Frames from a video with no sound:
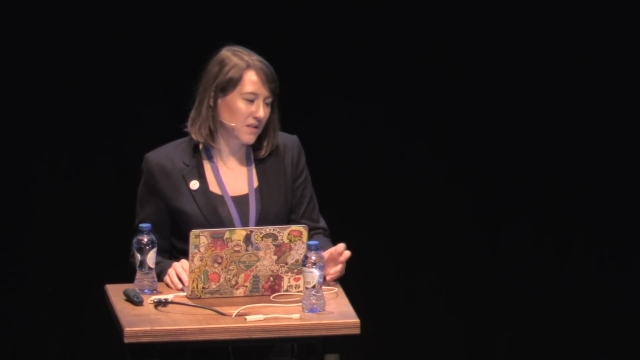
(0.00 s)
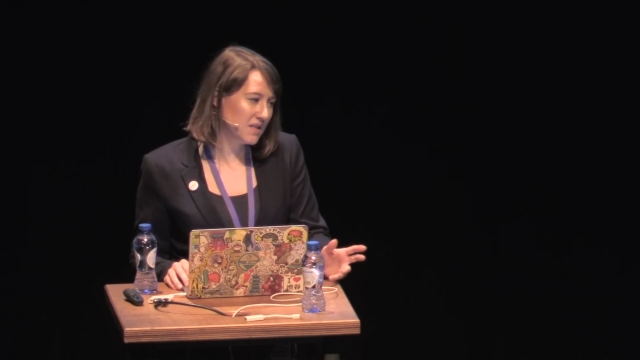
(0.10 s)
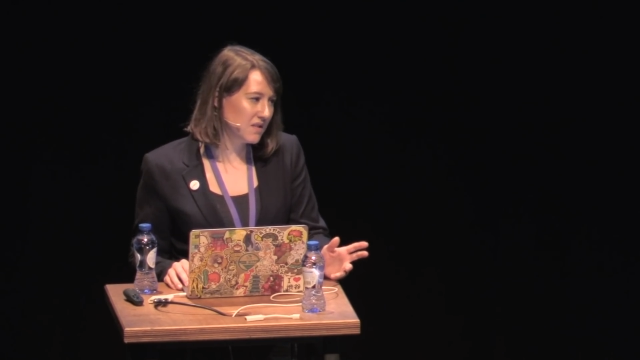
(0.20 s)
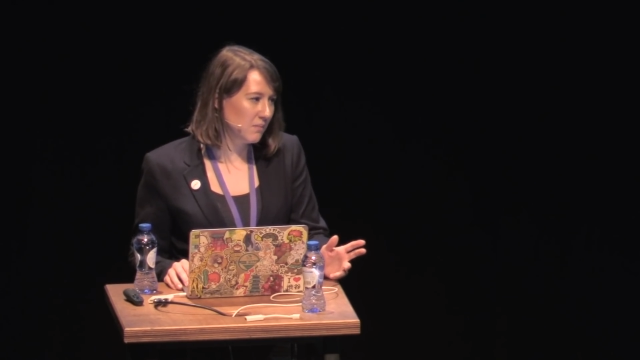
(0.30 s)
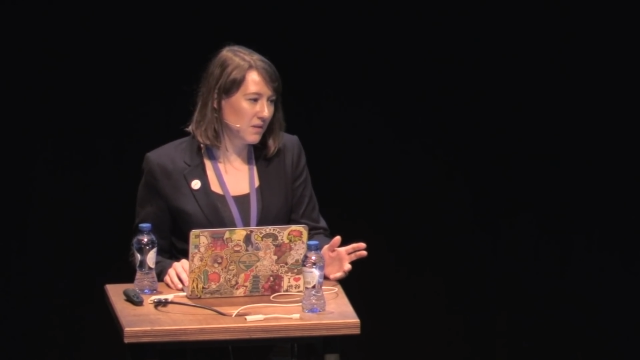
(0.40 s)

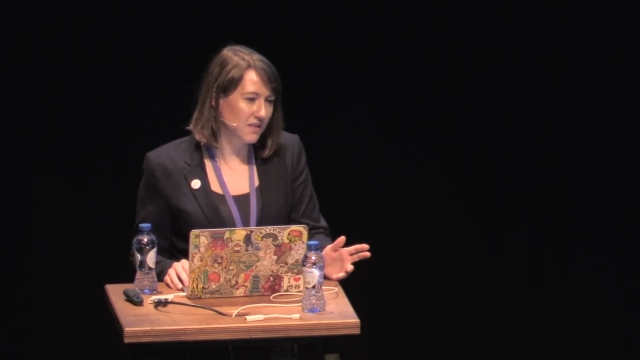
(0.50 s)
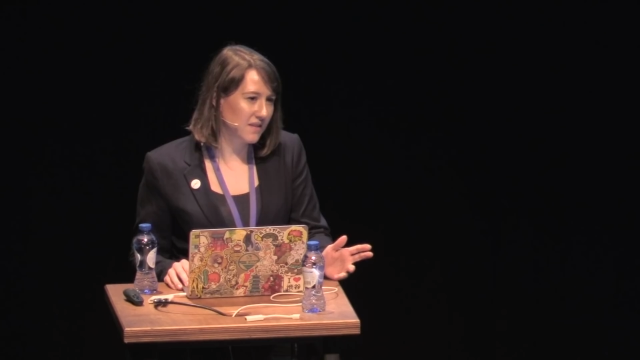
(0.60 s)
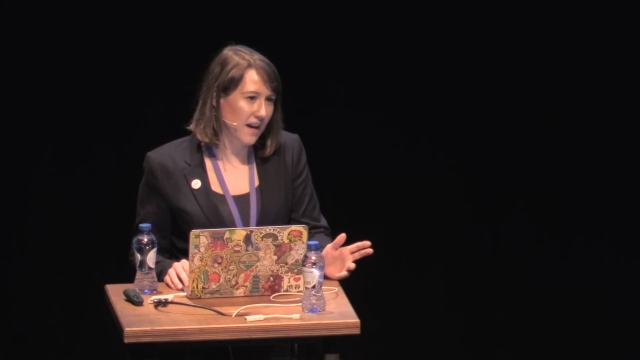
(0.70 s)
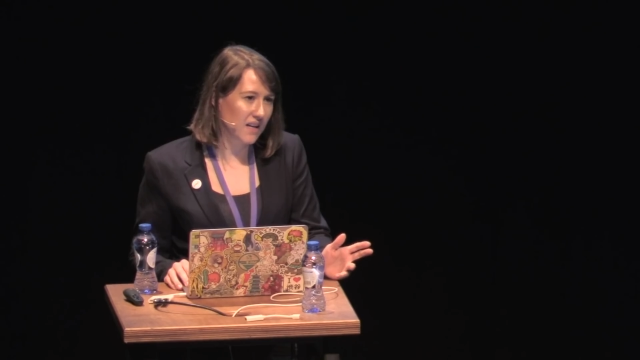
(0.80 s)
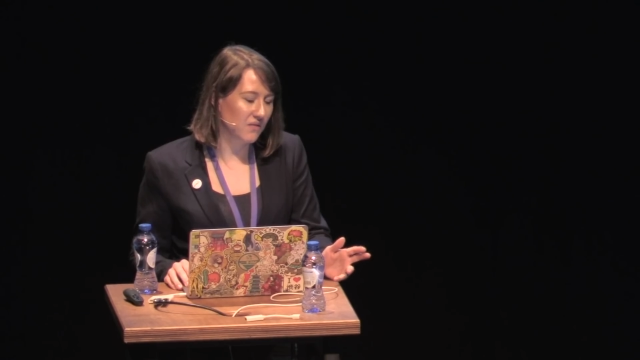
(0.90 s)
TCP
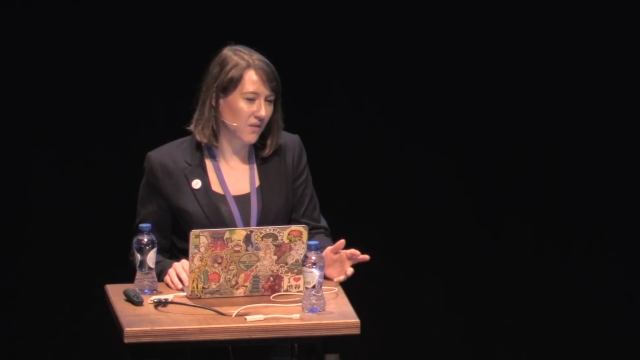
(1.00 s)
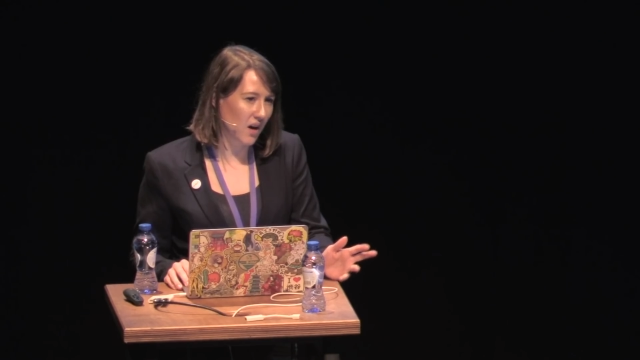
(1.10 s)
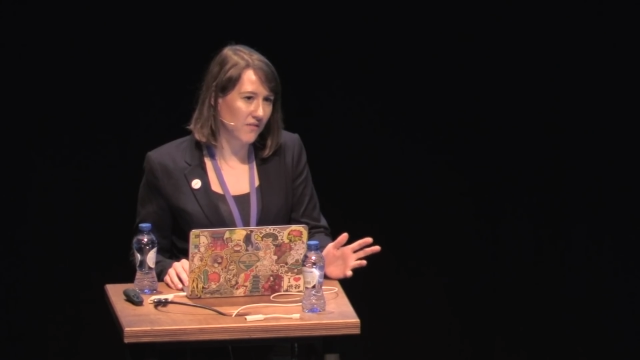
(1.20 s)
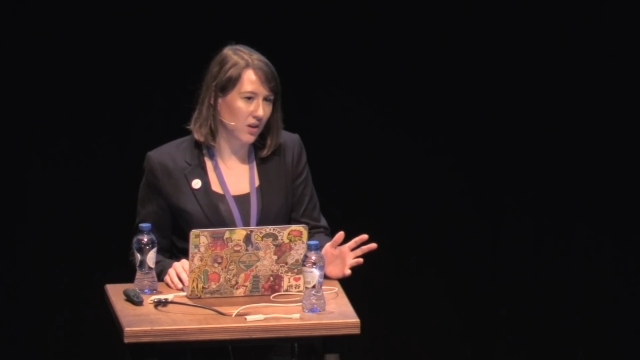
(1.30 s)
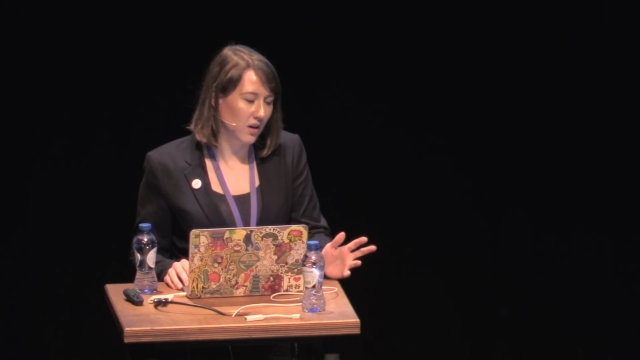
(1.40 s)
is
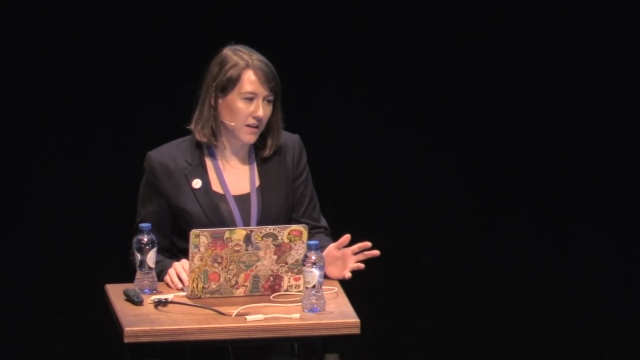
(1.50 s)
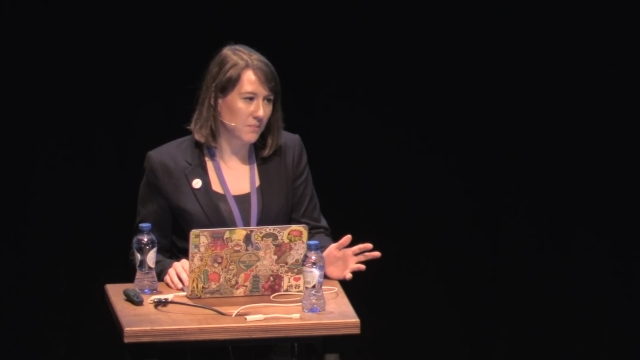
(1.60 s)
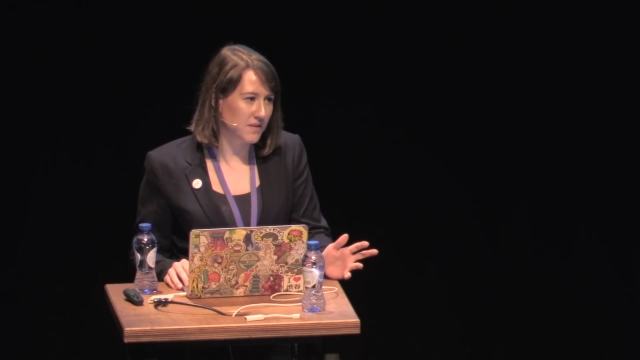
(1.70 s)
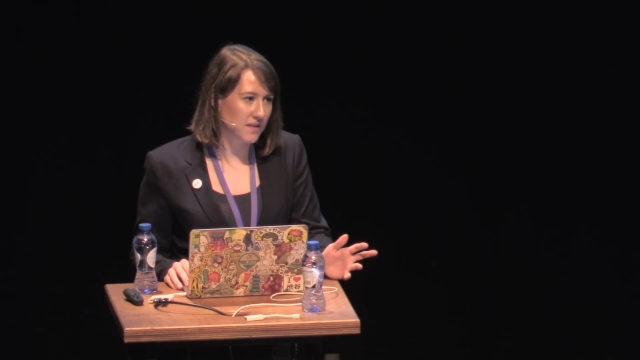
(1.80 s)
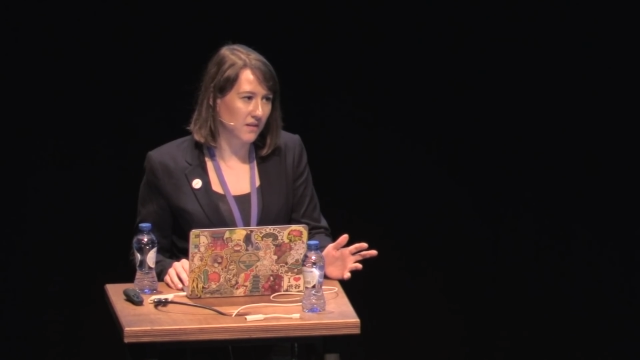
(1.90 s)

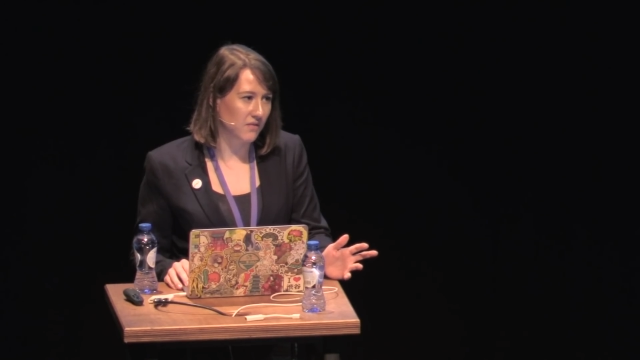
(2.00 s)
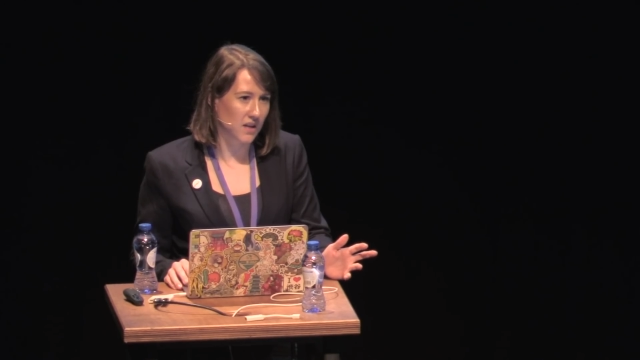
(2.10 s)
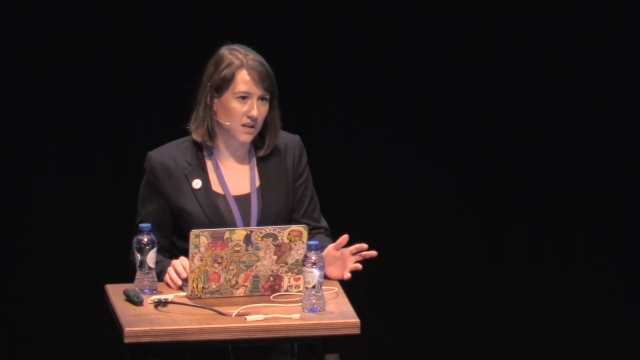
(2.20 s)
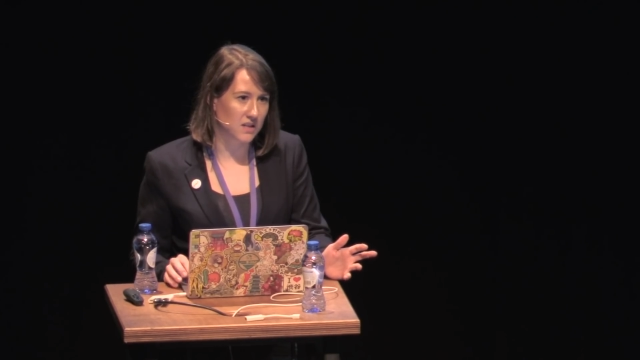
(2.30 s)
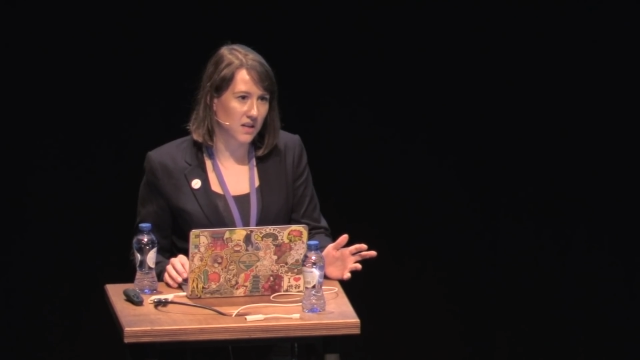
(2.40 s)
85–90% of
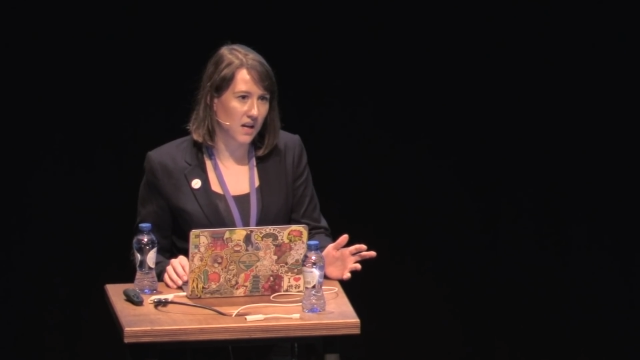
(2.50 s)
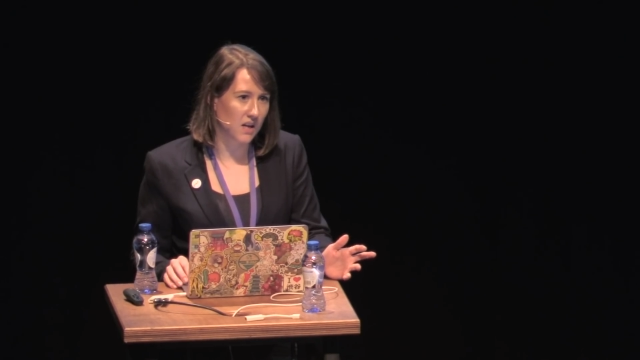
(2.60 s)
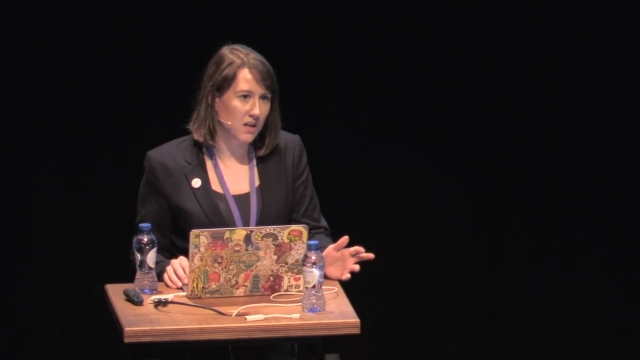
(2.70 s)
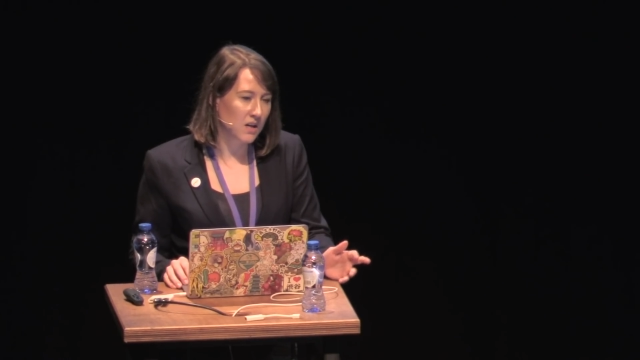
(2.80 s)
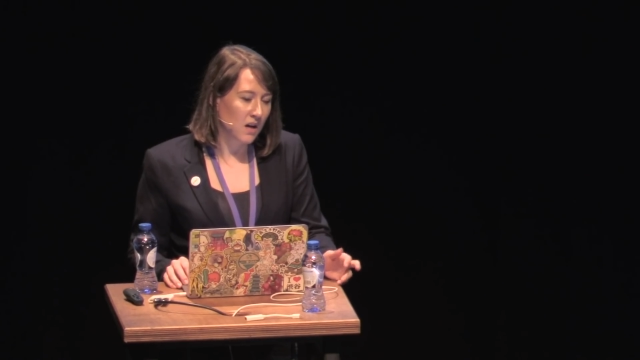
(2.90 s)
the
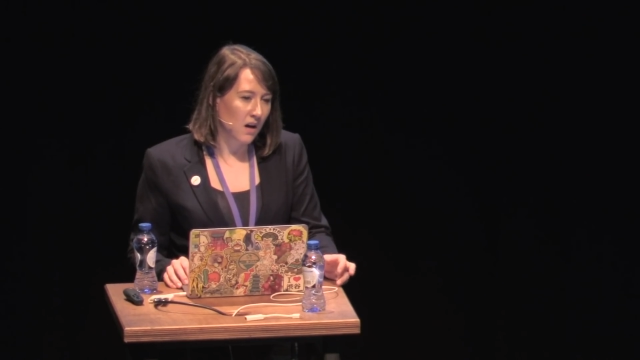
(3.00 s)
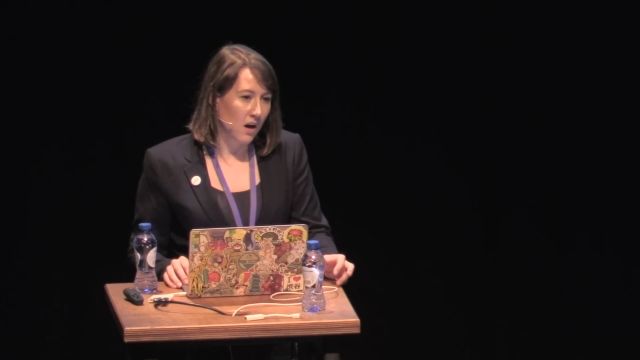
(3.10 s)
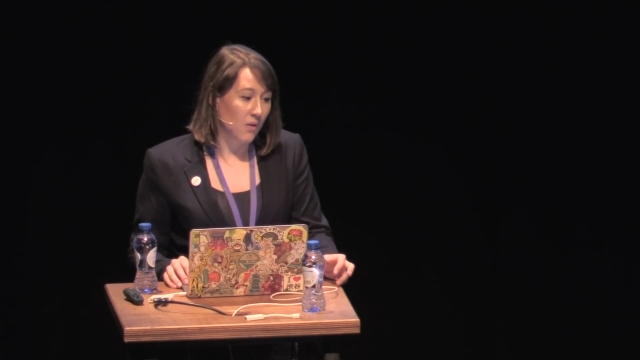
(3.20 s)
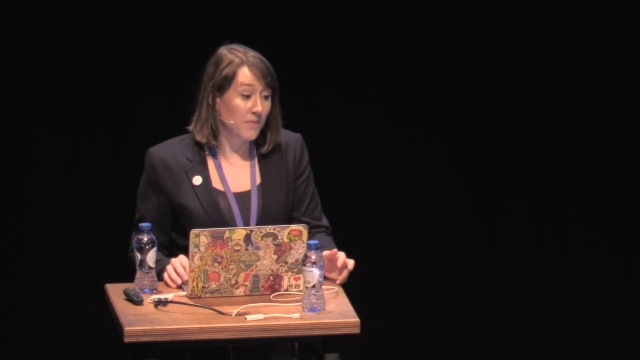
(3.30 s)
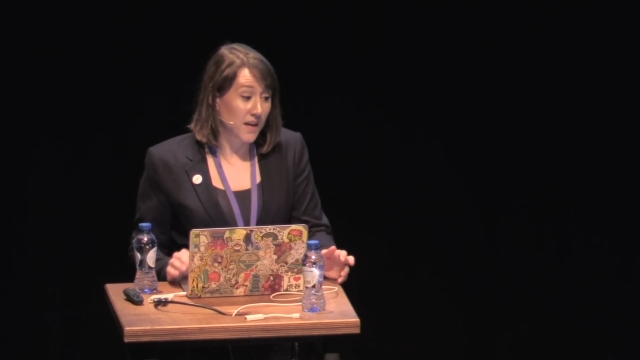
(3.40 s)
internet.
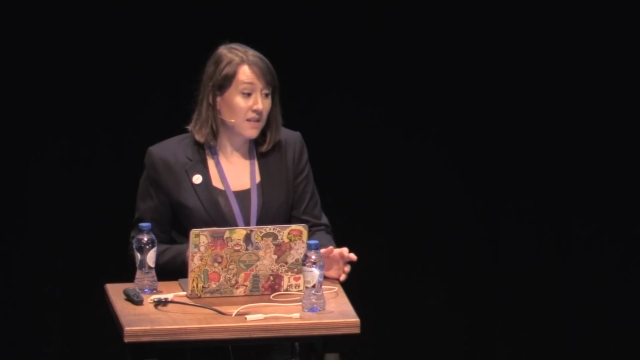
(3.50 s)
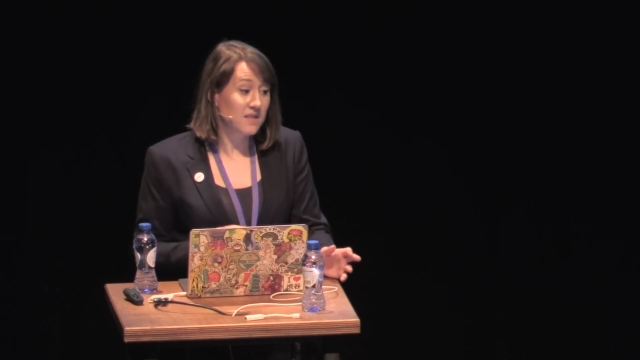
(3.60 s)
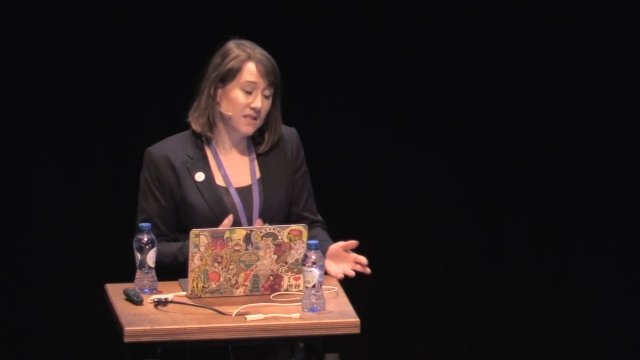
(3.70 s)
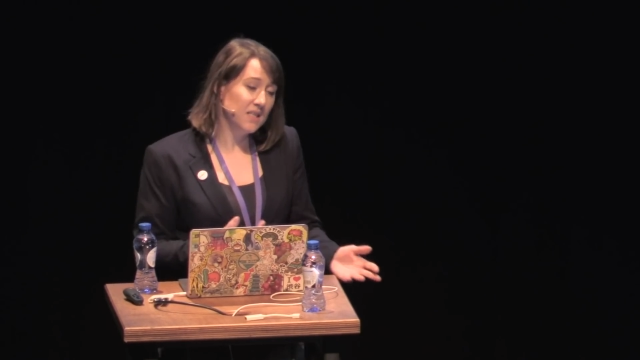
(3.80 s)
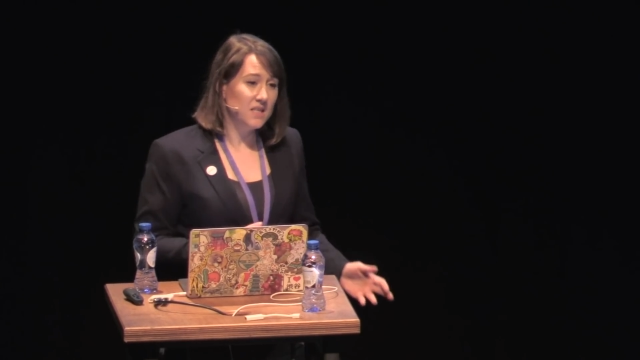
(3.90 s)
They
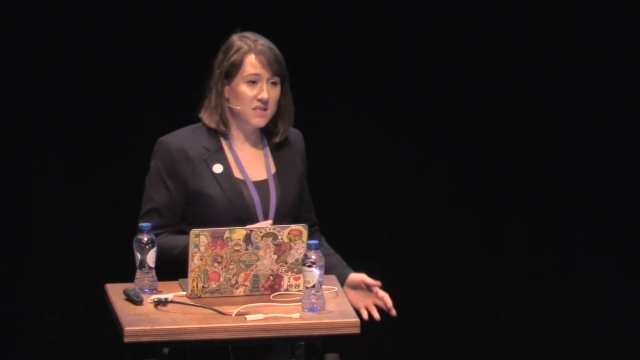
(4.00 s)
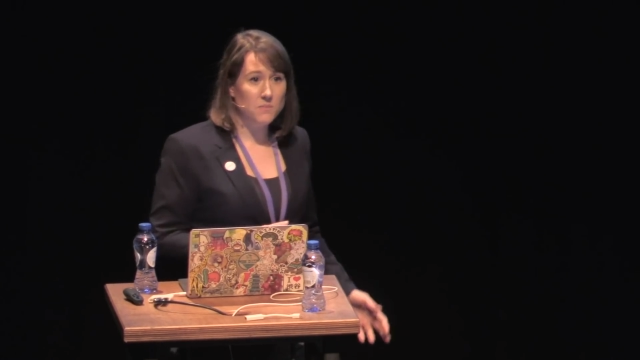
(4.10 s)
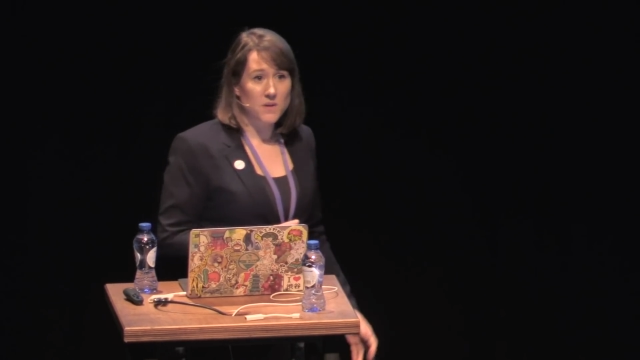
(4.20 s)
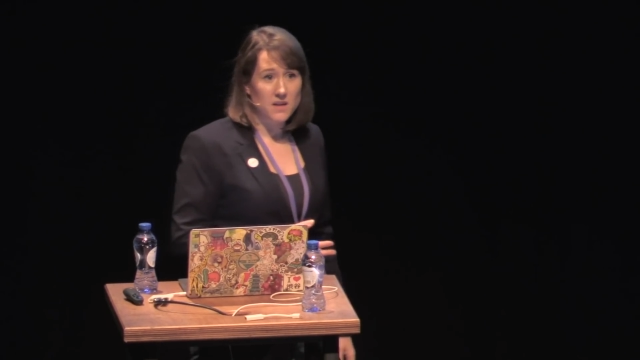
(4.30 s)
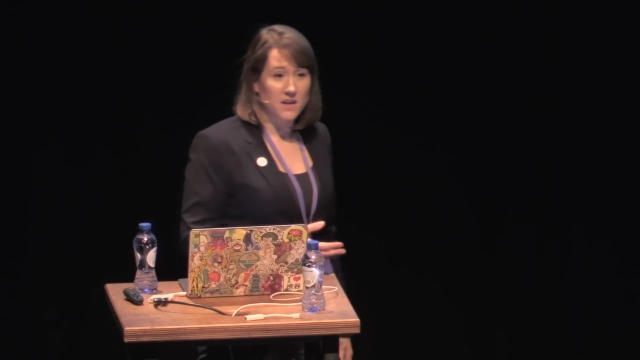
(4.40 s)
can see TCP.